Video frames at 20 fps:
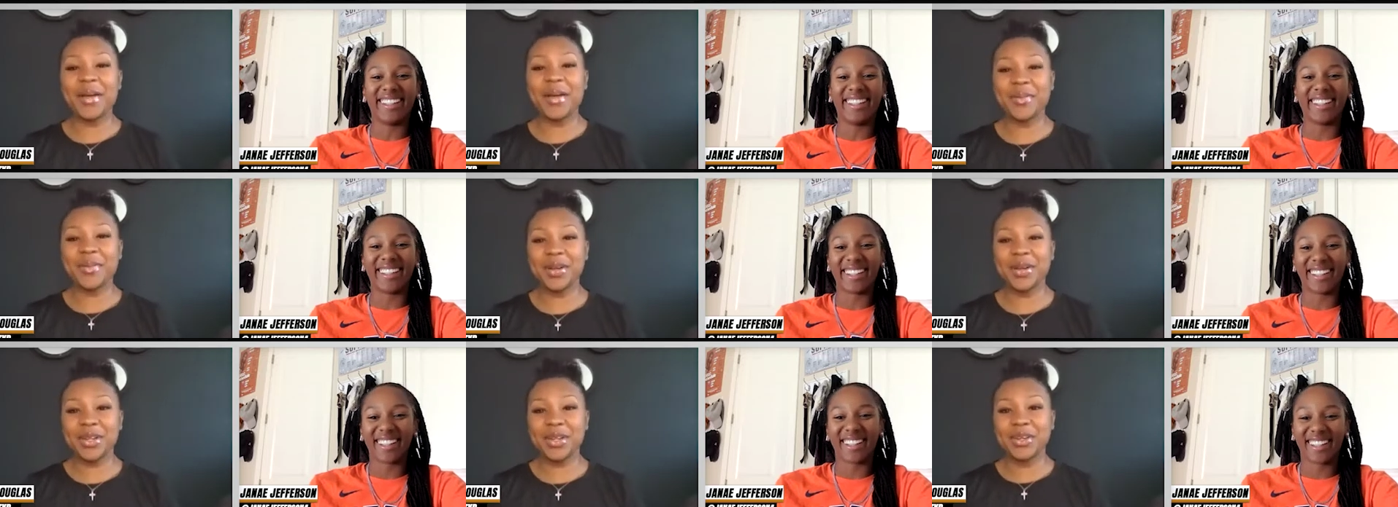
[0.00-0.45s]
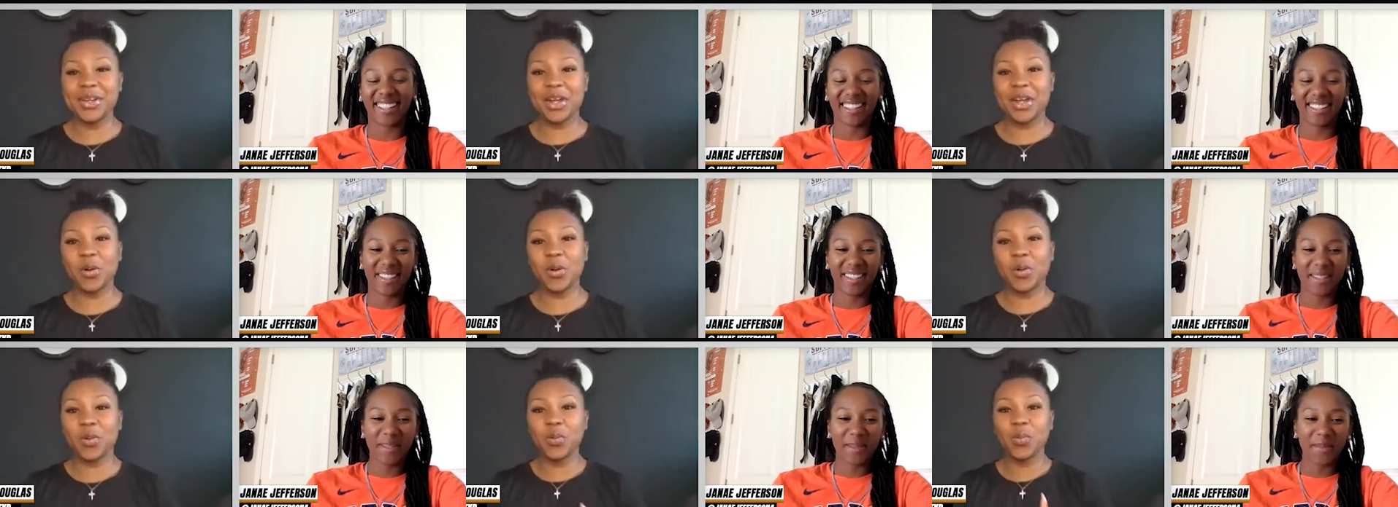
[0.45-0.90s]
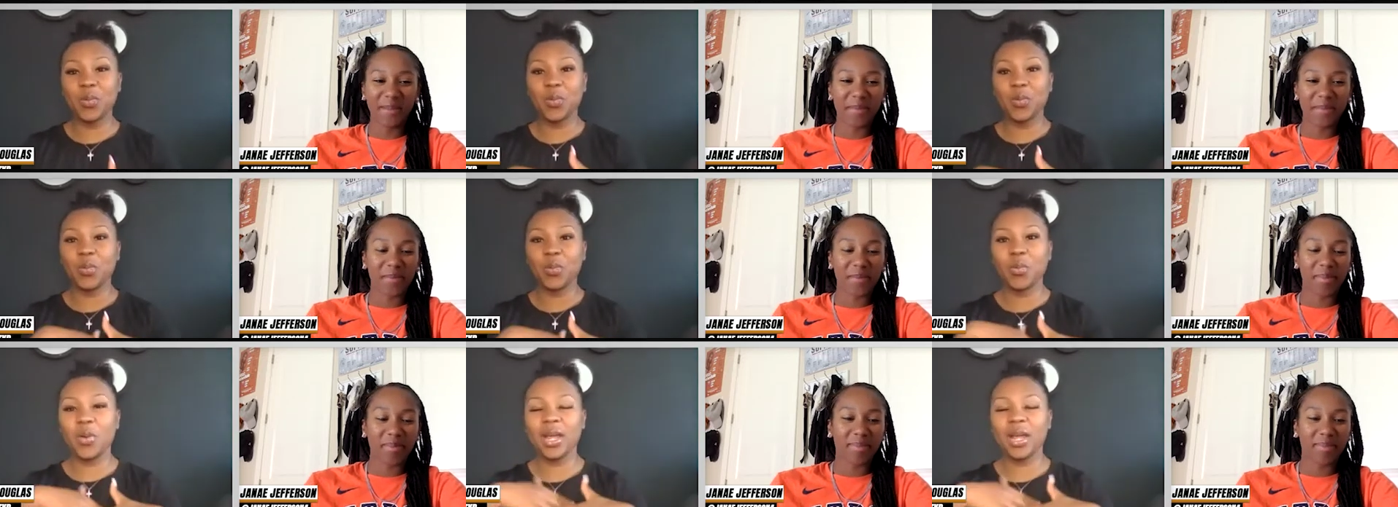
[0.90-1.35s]
Speaker 1: I want to
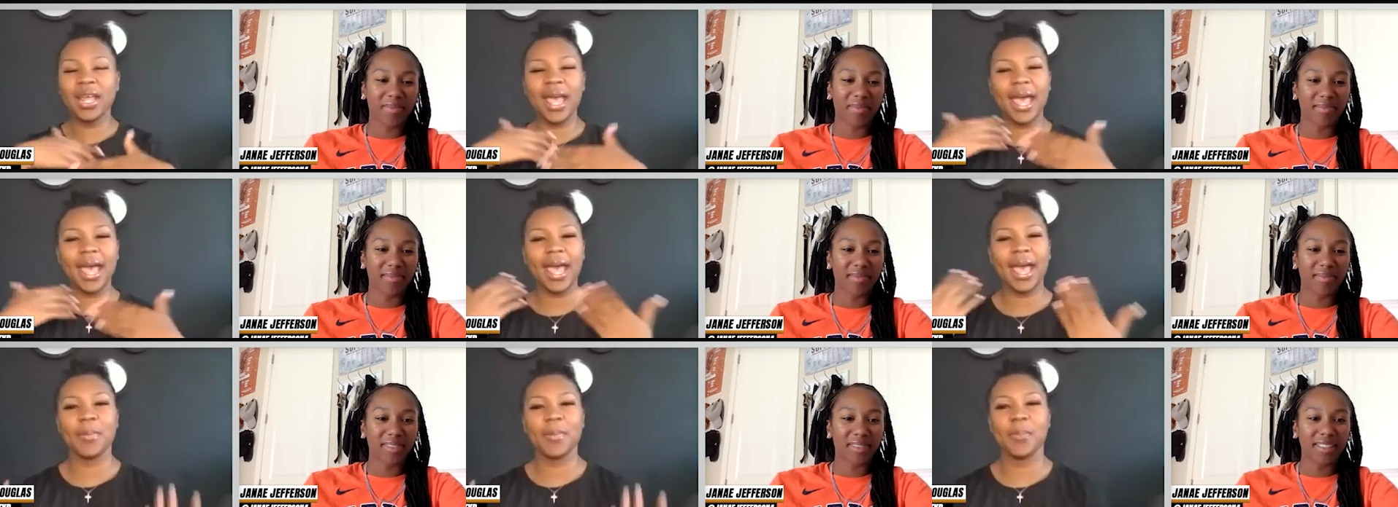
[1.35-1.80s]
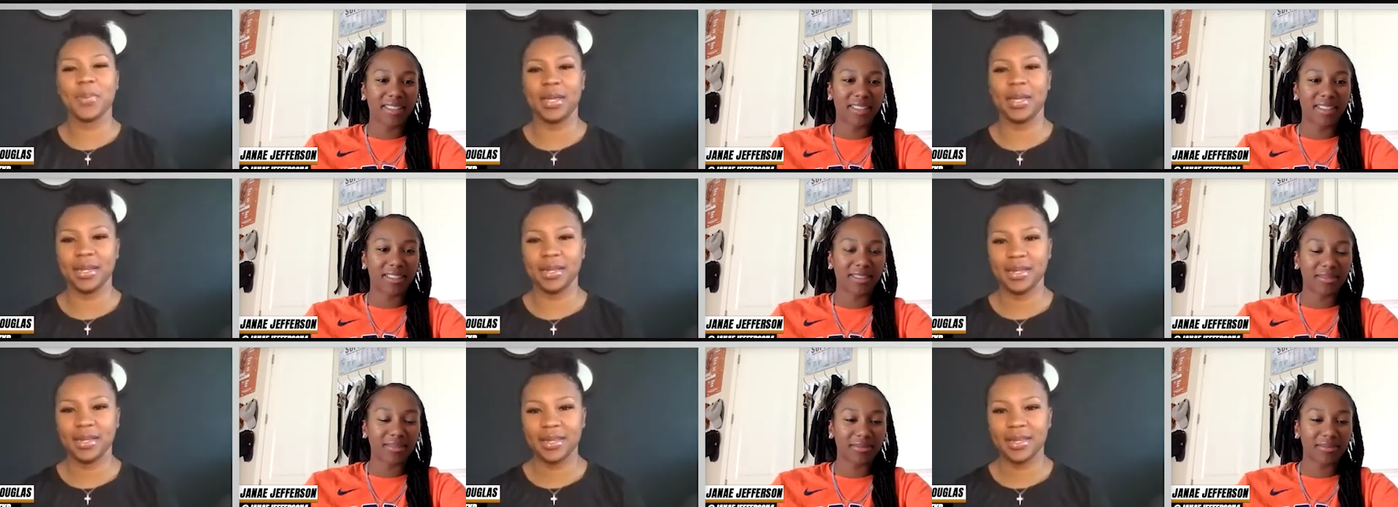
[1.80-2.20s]
know what happened.